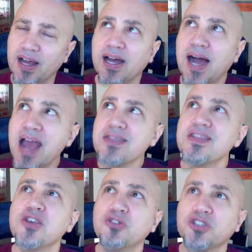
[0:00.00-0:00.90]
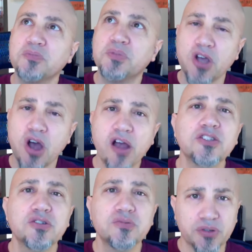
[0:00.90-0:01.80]
I think you should be talking
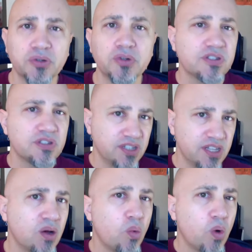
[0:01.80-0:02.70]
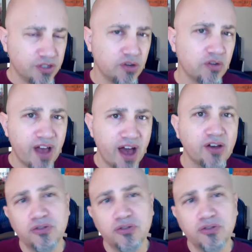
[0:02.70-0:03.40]
to recruiters and seeing what's your value